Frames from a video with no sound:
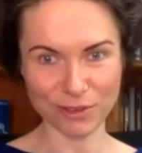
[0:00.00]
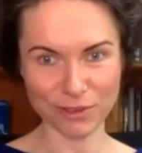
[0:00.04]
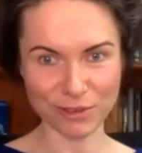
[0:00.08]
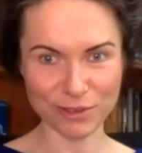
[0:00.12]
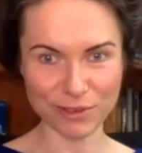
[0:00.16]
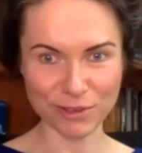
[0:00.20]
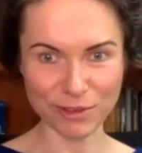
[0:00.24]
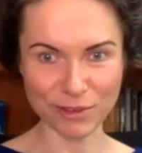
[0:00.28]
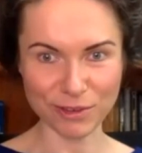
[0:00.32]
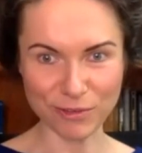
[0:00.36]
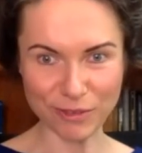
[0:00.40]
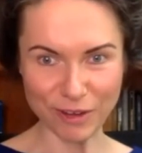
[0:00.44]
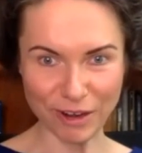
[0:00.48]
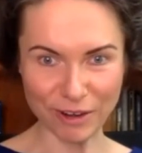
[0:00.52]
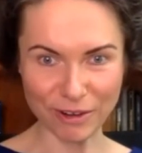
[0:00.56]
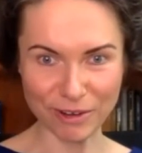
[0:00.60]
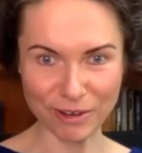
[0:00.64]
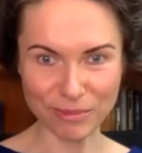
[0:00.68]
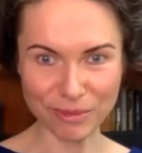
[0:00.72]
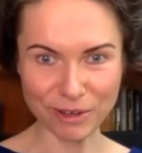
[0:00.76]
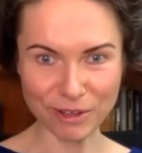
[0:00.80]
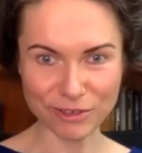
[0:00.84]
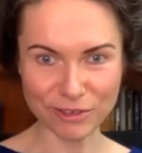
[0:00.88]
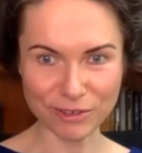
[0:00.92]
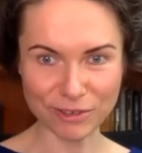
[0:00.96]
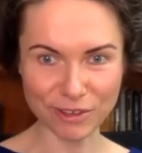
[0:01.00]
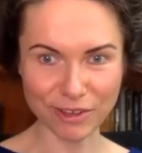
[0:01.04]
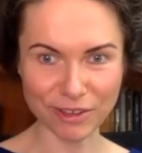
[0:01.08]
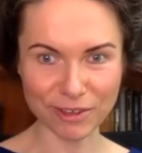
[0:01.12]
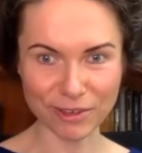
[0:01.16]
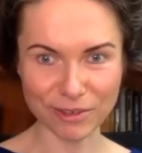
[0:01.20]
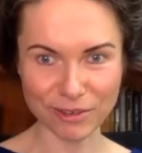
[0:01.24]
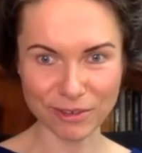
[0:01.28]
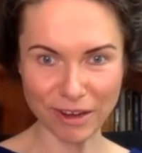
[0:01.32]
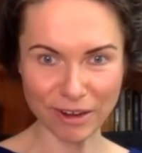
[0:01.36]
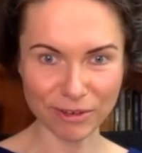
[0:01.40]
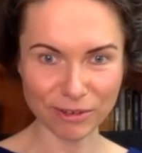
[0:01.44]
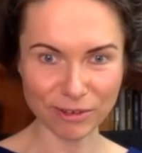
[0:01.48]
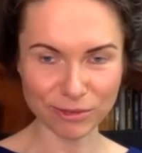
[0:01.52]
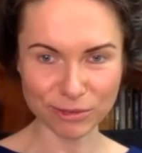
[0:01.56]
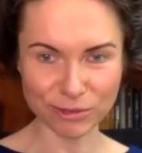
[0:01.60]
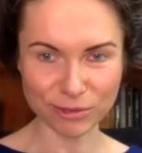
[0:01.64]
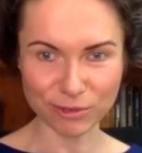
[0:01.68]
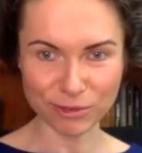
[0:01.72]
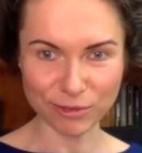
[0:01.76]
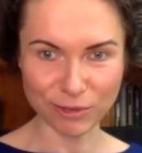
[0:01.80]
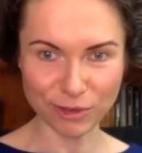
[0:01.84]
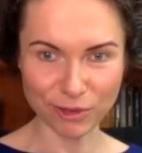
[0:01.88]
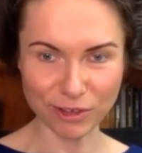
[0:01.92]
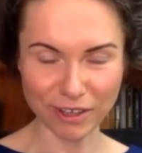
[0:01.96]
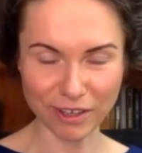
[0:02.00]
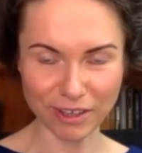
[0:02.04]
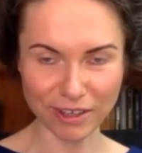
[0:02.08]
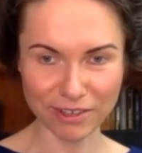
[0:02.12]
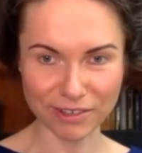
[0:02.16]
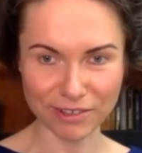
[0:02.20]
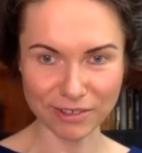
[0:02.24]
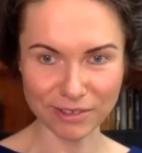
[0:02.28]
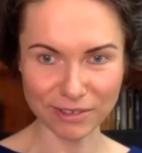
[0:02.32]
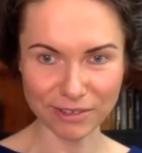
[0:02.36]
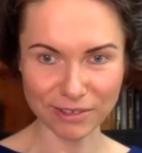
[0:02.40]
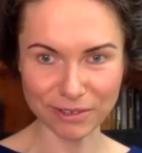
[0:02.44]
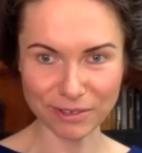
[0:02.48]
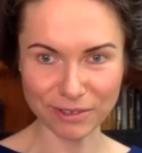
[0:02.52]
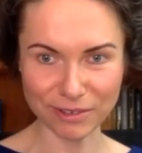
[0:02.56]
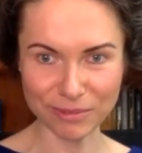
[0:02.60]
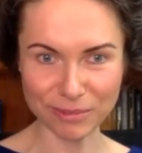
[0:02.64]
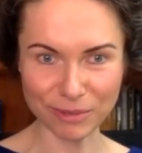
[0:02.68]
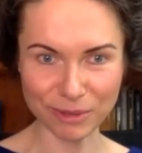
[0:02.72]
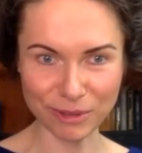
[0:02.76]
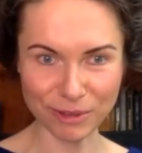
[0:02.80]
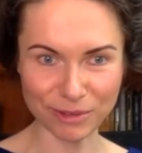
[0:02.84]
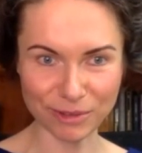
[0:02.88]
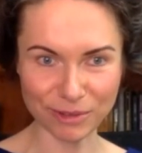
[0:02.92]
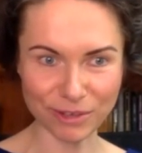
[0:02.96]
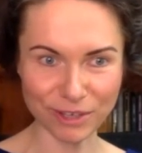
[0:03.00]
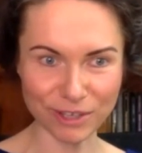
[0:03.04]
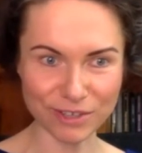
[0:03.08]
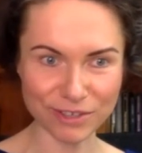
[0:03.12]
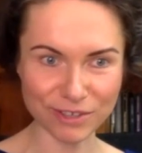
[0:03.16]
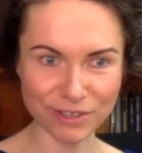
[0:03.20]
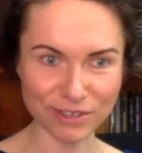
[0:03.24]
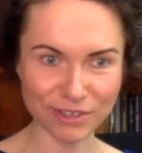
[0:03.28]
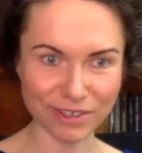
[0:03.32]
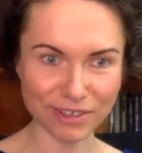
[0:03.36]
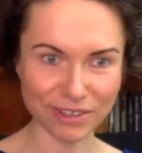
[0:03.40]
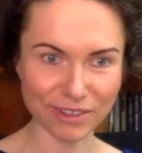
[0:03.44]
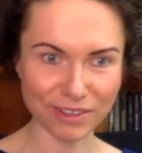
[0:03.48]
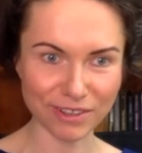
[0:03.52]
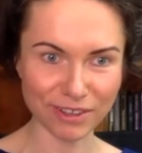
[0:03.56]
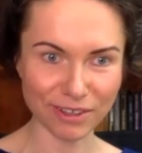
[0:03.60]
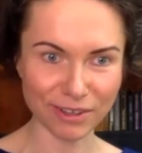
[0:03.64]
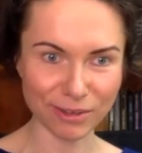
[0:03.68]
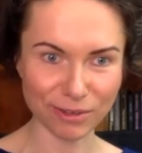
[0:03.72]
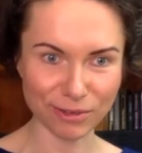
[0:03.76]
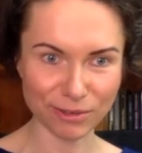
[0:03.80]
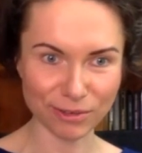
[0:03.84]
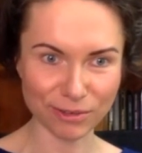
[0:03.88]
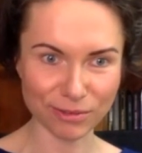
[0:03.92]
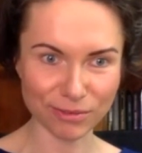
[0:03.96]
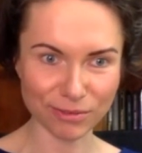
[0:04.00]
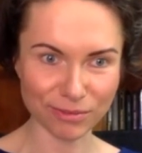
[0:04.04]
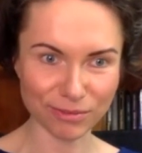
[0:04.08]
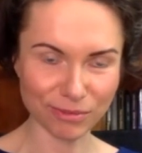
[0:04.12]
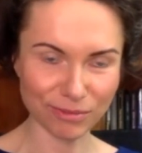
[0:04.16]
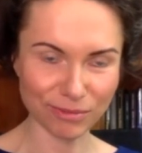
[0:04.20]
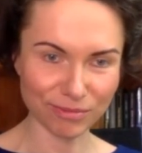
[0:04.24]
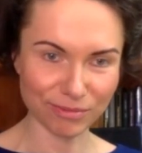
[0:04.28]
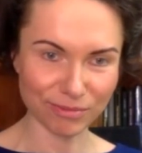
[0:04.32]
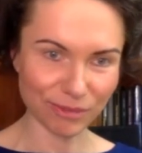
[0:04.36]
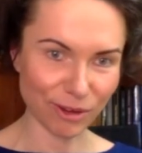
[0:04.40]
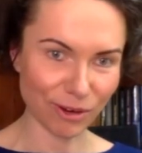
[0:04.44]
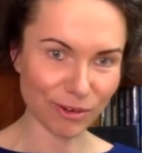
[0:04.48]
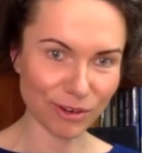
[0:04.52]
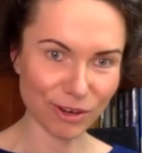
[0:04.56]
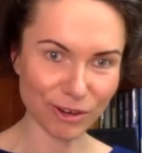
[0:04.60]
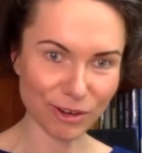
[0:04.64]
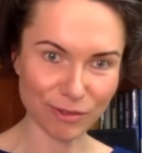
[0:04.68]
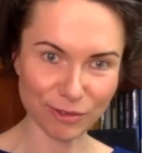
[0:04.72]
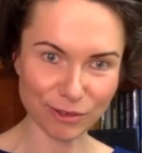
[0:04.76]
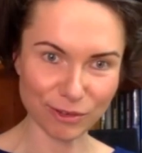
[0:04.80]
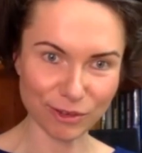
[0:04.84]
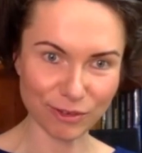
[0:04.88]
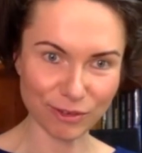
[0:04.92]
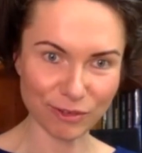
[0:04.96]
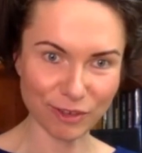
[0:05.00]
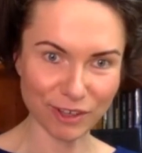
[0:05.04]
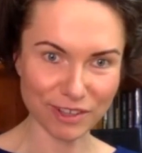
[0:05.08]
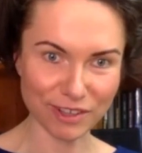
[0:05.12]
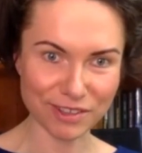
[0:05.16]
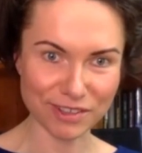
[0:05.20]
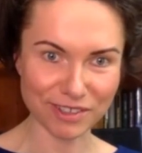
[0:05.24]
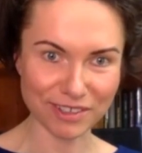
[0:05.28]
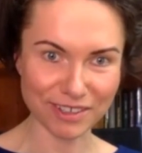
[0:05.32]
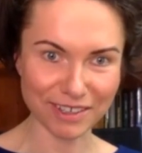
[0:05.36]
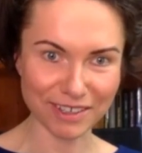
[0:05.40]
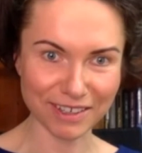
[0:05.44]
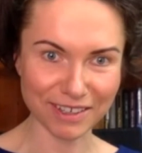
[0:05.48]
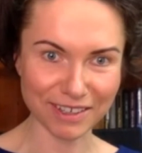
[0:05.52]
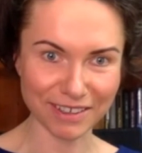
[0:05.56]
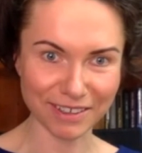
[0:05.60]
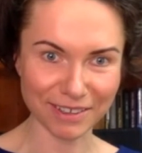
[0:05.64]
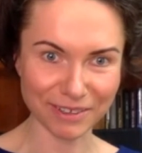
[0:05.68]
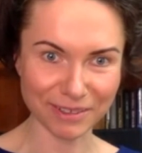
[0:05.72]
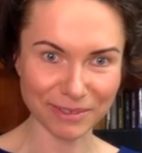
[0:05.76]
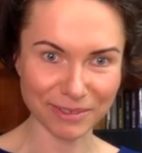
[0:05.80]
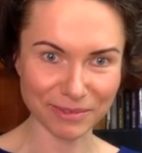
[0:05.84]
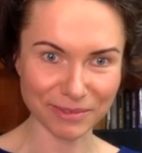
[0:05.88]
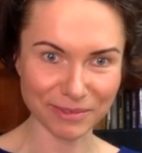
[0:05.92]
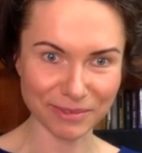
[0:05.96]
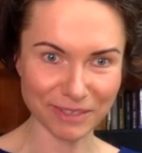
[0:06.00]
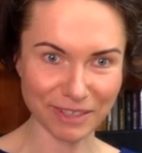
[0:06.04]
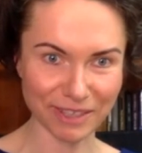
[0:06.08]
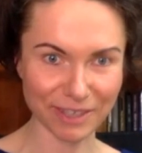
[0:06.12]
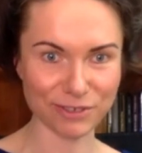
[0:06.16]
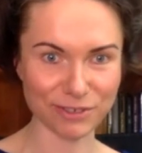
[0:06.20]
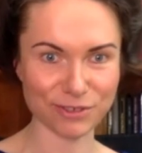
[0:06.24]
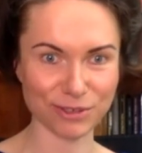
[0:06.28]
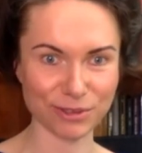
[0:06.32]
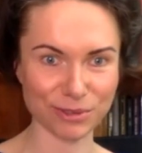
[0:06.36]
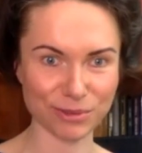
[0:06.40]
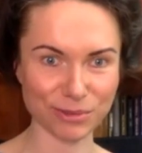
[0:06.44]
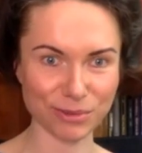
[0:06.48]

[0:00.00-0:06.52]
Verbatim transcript: so very much. Thank you, Gertrud, for an excellent moderation, and thank you, Nora, for a fascinating lecture.